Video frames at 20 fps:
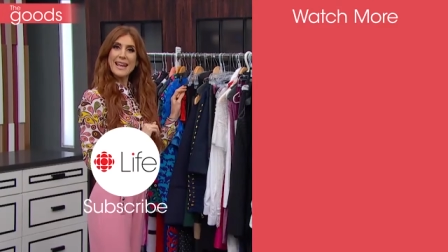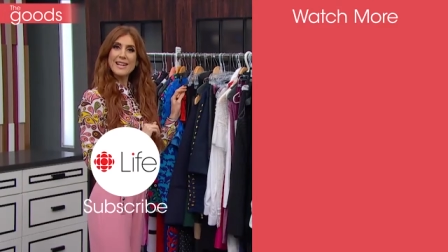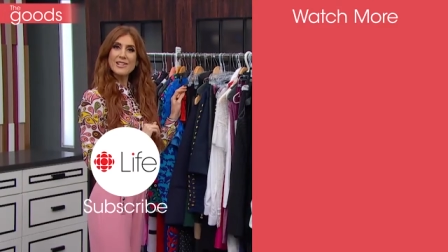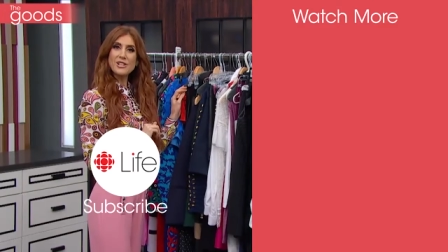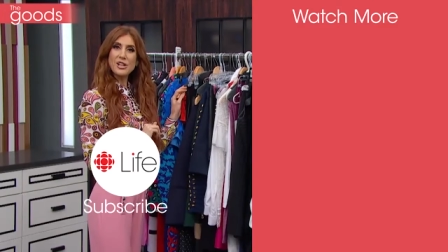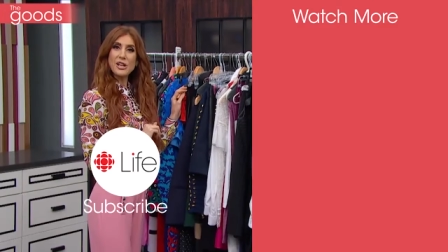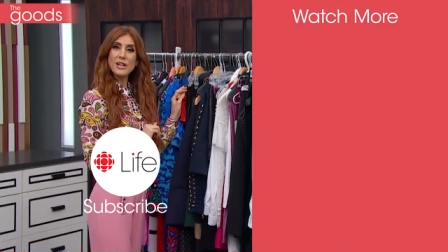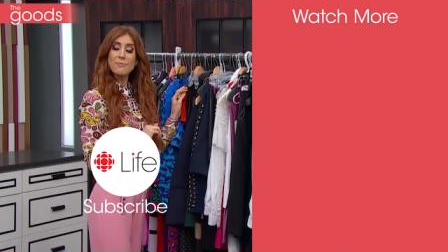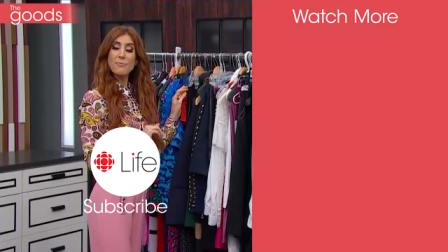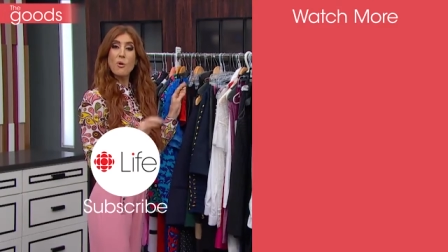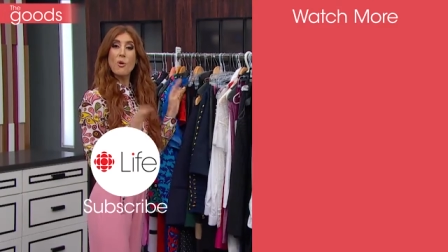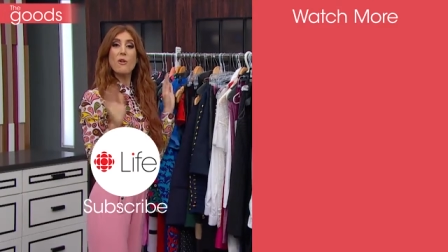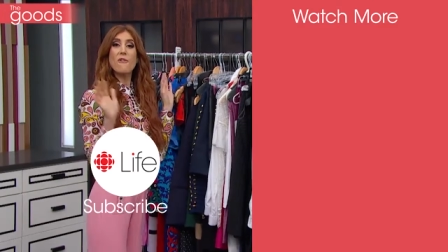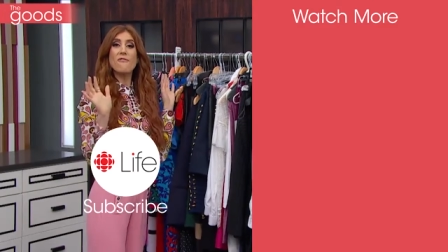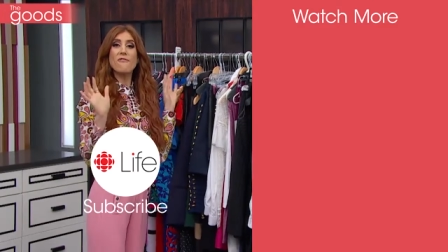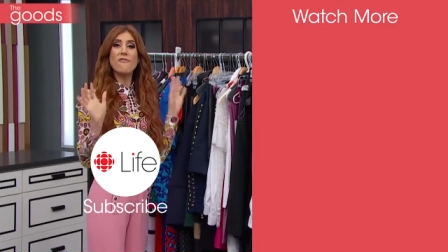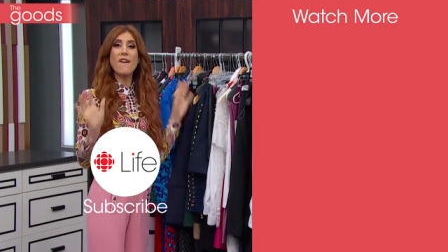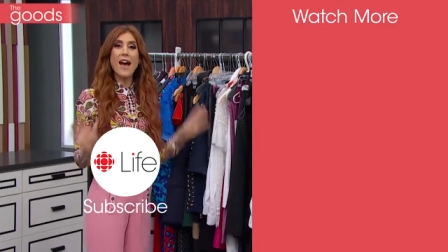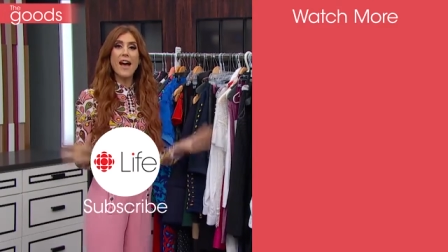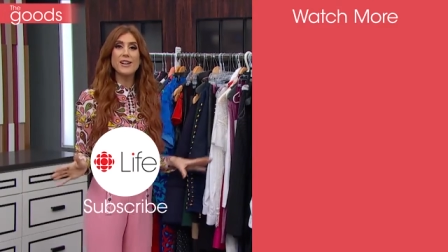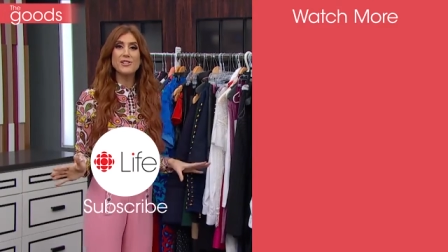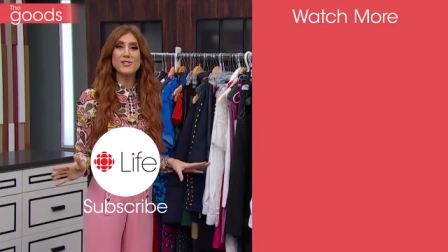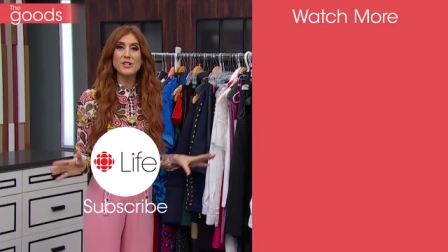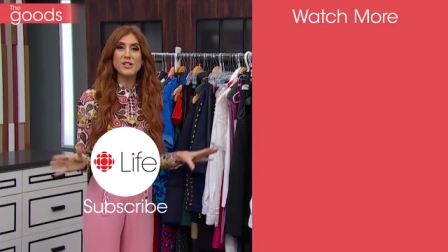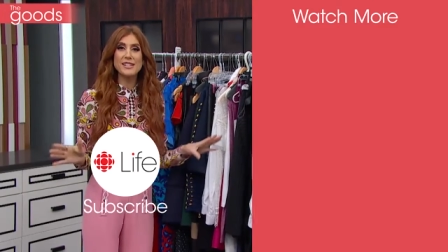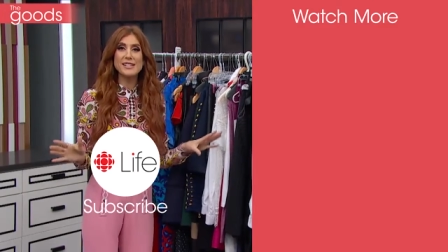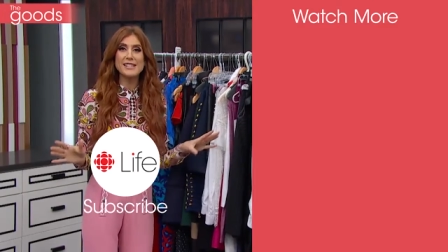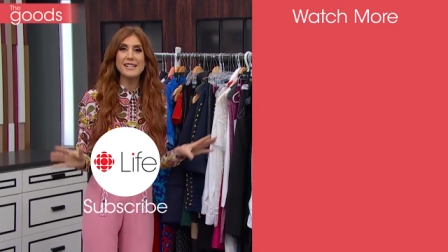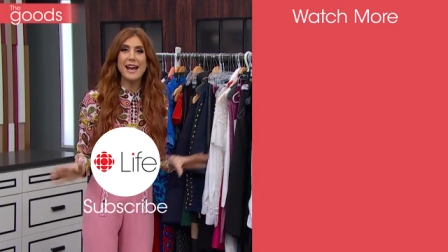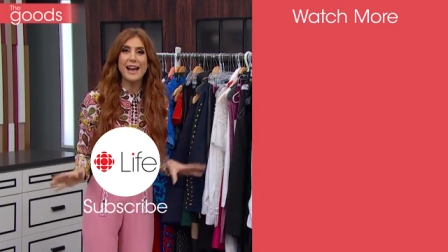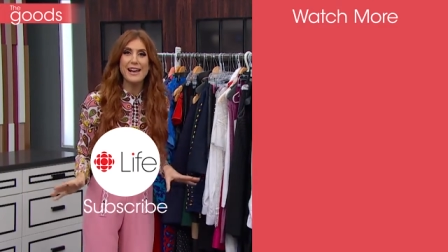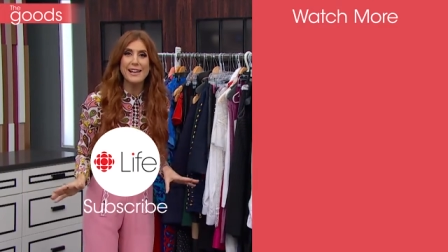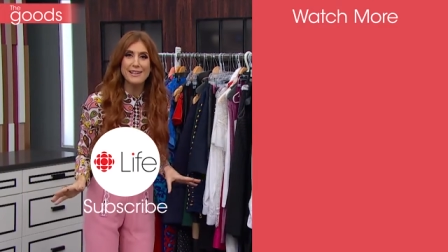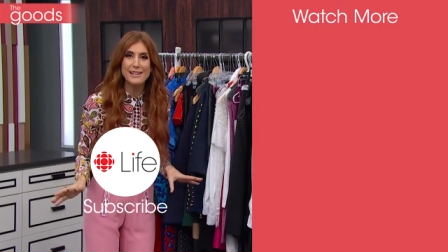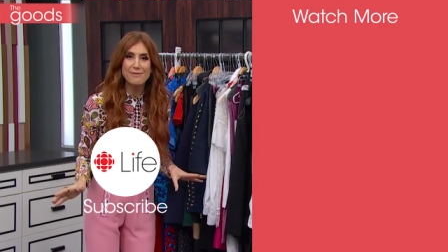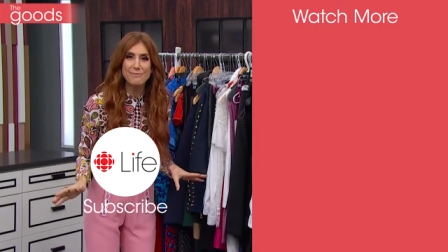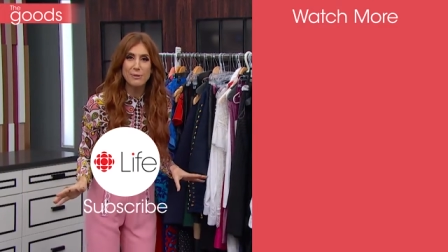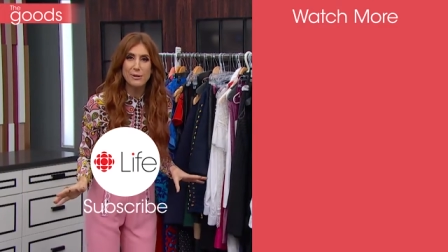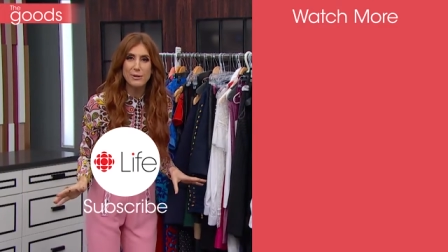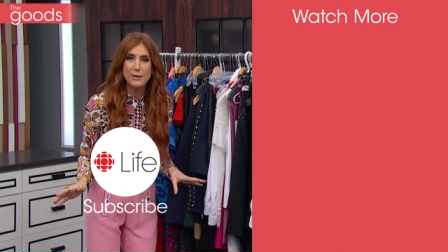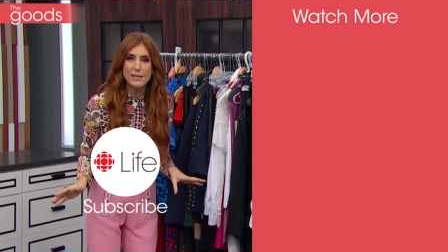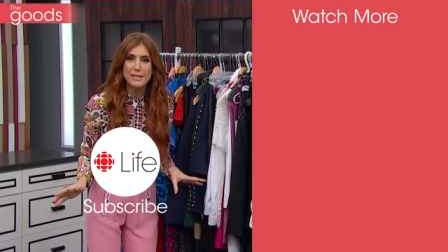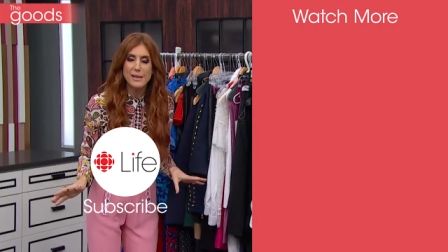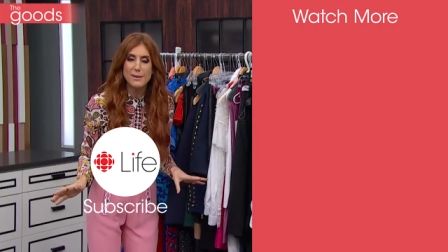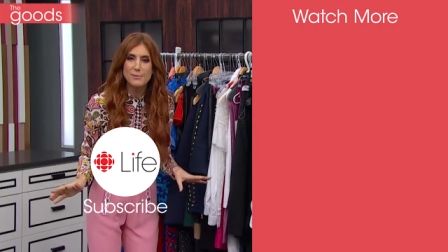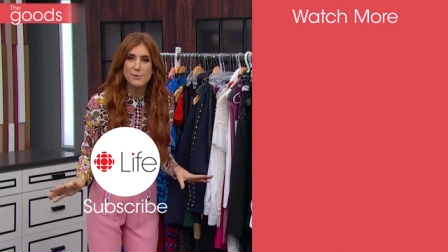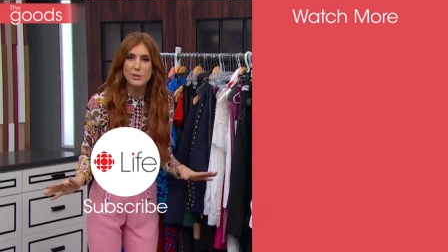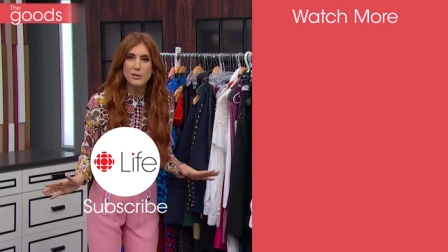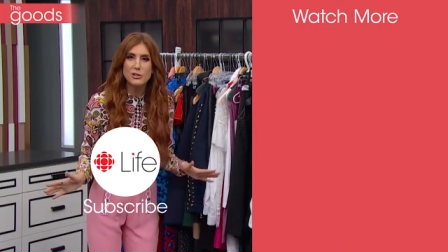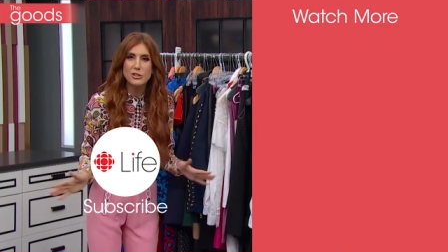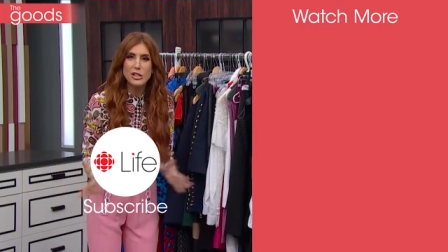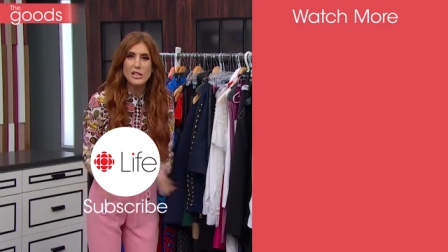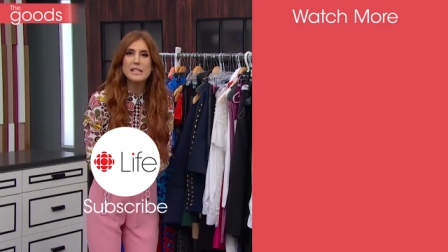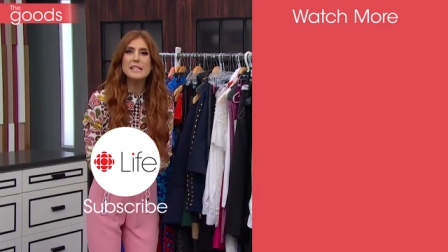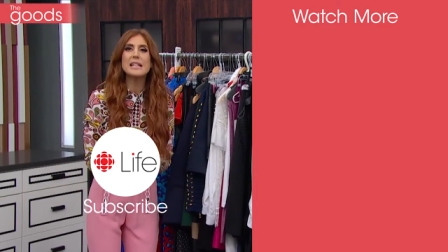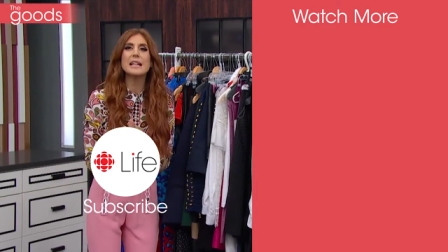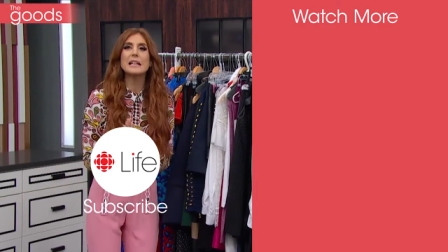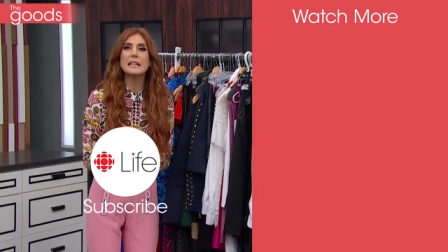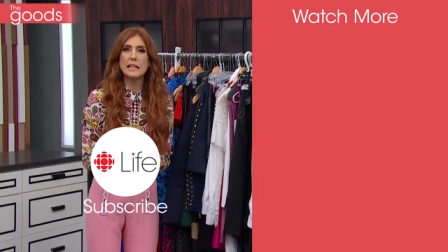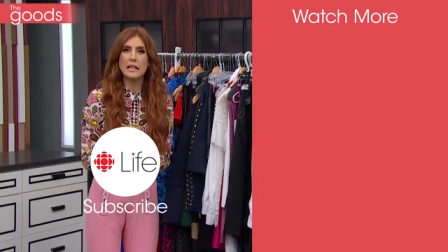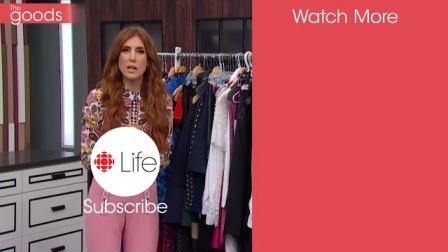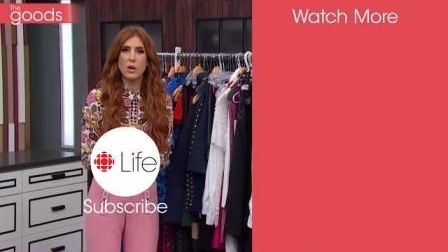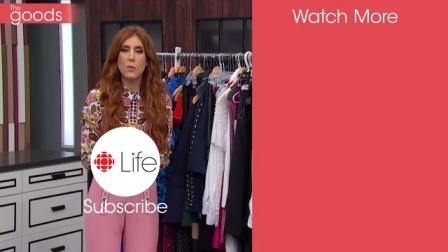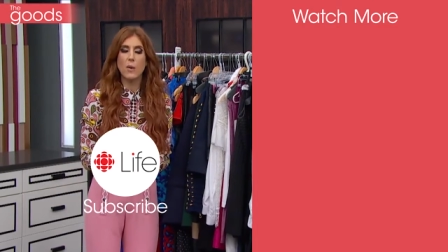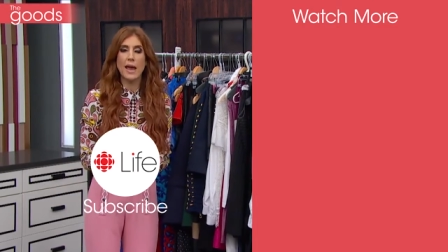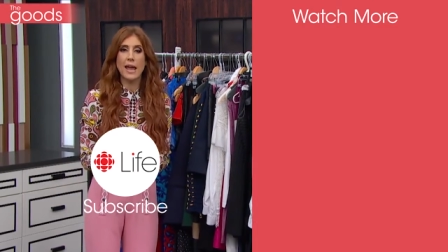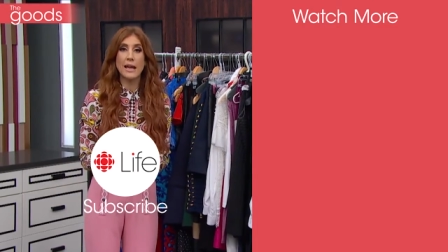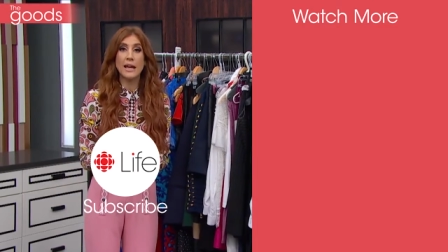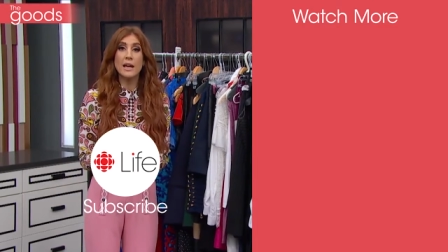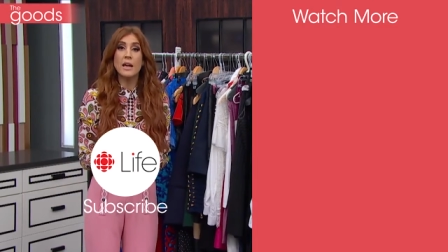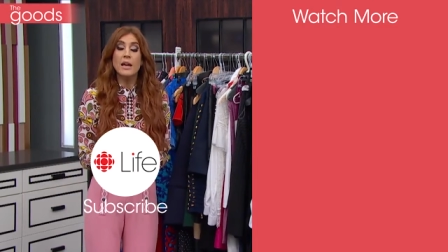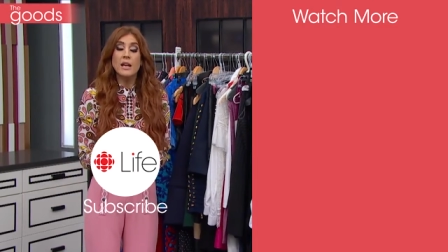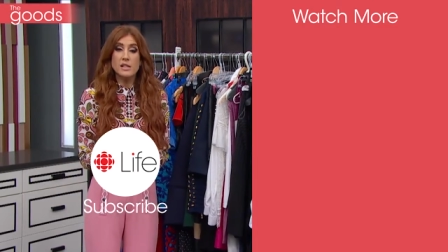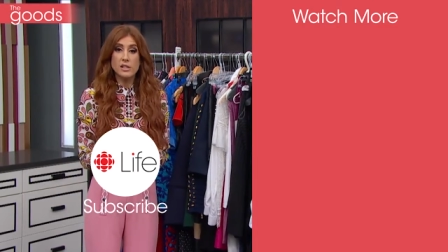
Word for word: nation, more fashion, style, and beauty tips are just a click away.